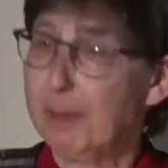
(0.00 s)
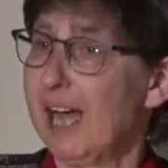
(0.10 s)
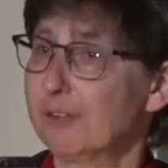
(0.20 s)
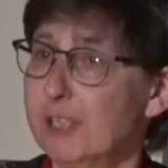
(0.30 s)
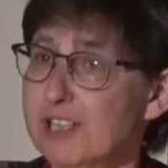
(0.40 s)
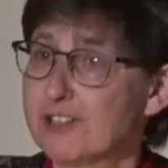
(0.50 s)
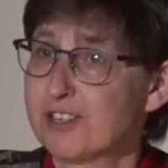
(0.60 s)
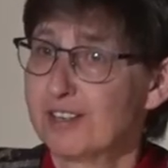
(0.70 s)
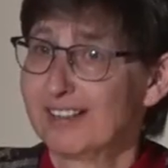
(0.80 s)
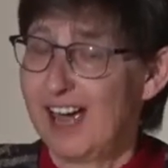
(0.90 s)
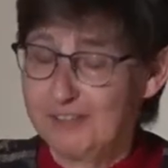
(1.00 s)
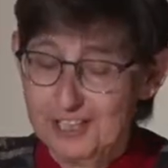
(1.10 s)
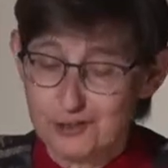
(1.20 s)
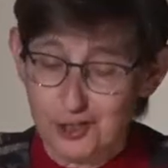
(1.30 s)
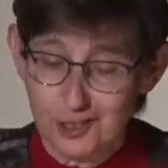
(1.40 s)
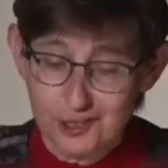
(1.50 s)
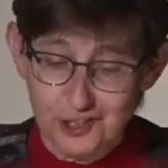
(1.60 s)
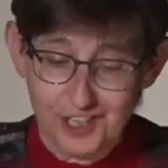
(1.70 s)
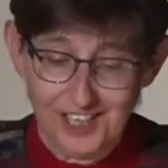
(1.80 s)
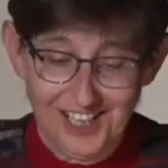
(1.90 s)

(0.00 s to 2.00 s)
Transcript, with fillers: Patrick's Catholic Church,